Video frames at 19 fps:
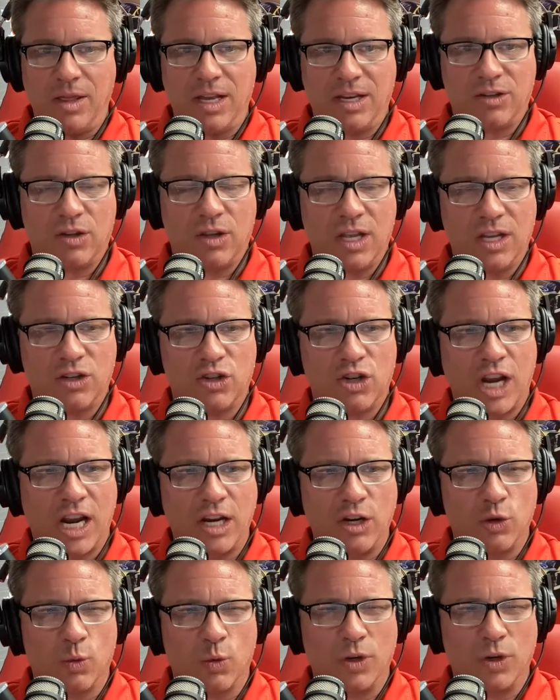this
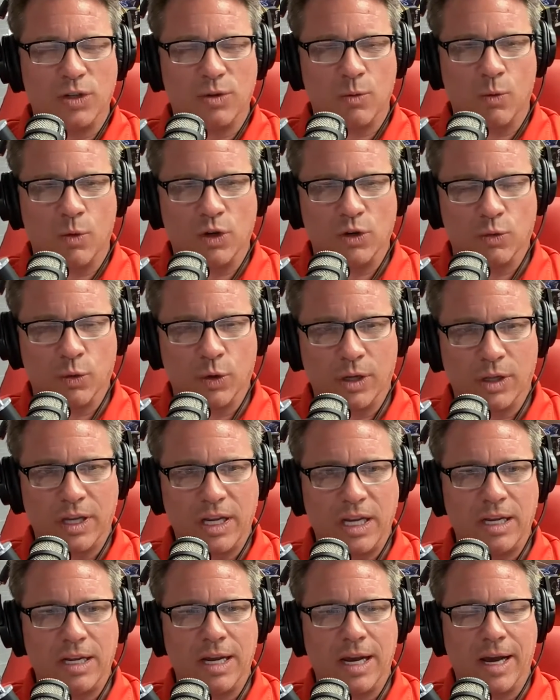change was
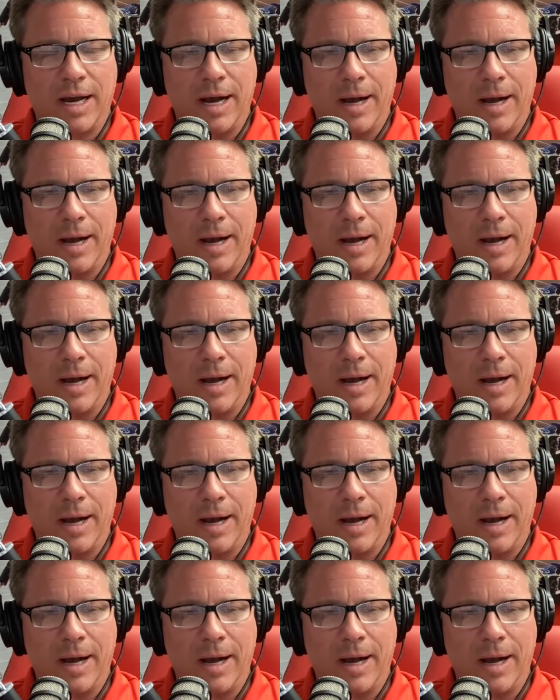really